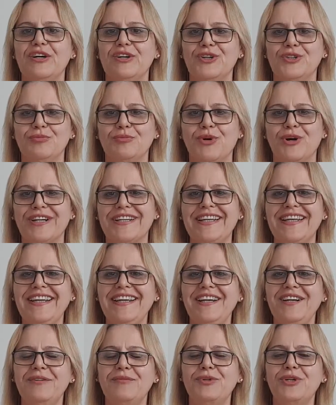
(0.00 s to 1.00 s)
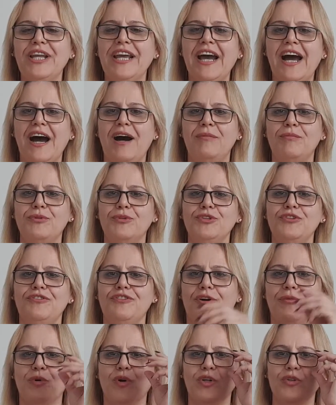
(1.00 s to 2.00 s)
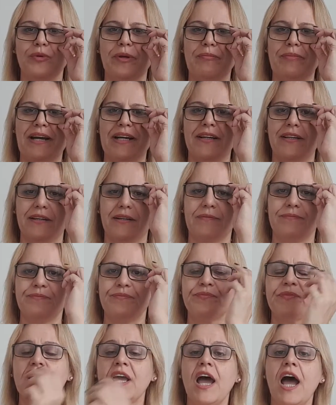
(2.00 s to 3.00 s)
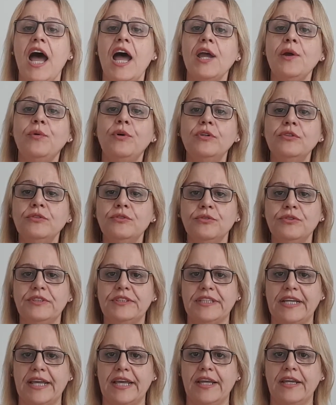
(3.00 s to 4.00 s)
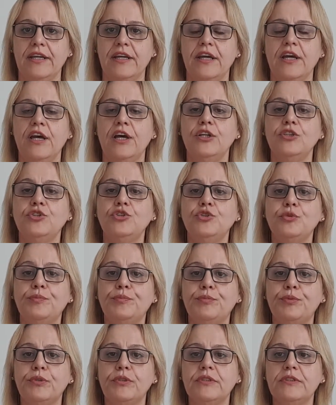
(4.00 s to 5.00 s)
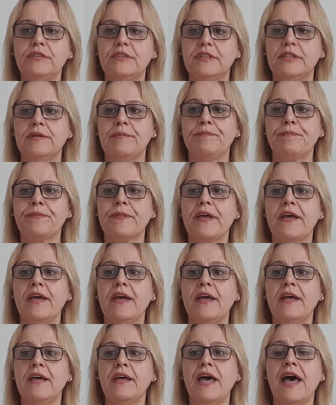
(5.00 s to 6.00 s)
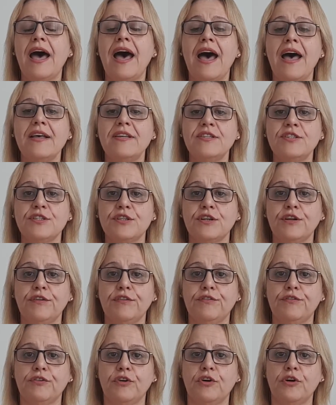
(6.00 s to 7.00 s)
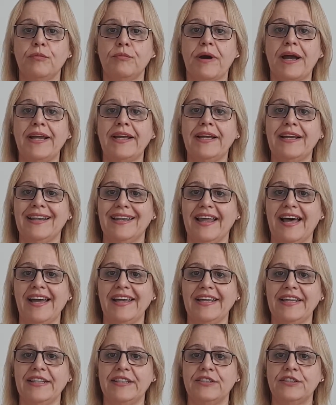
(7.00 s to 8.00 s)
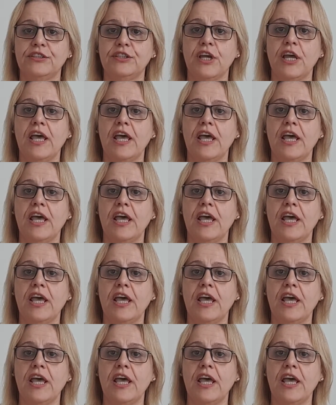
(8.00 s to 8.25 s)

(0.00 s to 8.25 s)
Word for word: Good morning, Mounira Abboud from Coldwell Banker. I want today to put uh, an answer for my client